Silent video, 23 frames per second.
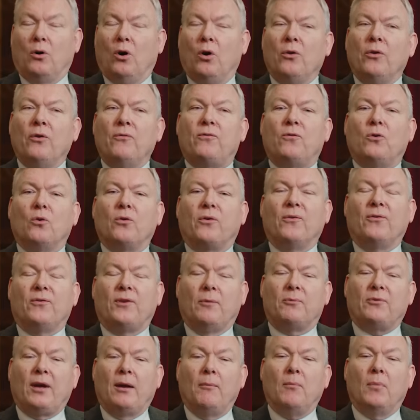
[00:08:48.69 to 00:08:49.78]
on 4th of
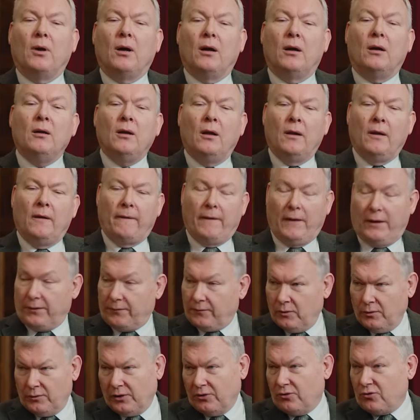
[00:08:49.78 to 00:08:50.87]
September,
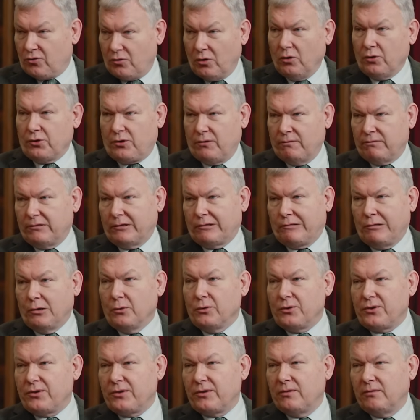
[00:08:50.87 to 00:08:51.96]
this tranche of
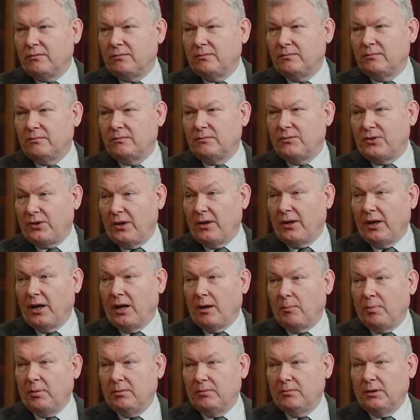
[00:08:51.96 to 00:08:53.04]
recruits turn
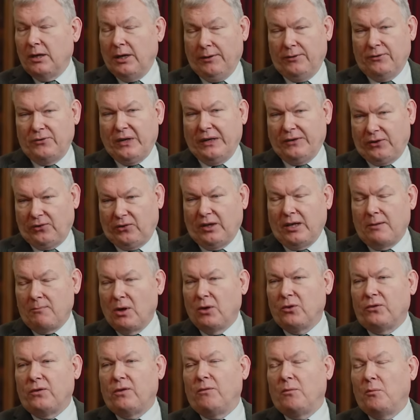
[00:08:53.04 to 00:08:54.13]
up. And as I say,
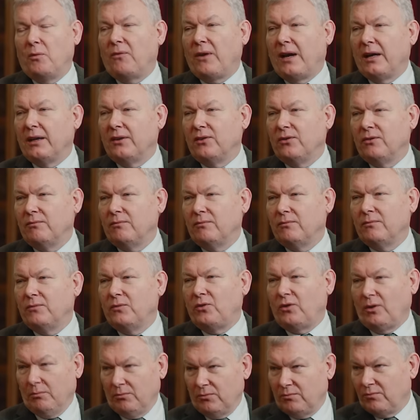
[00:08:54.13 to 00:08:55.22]
most of them have had
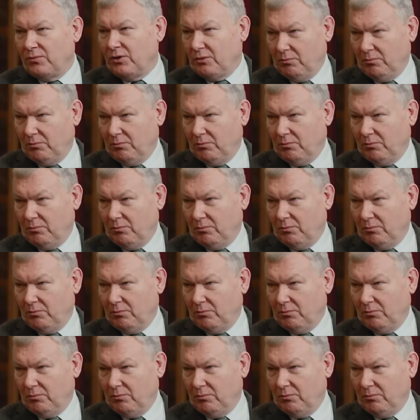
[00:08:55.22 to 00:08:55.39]
some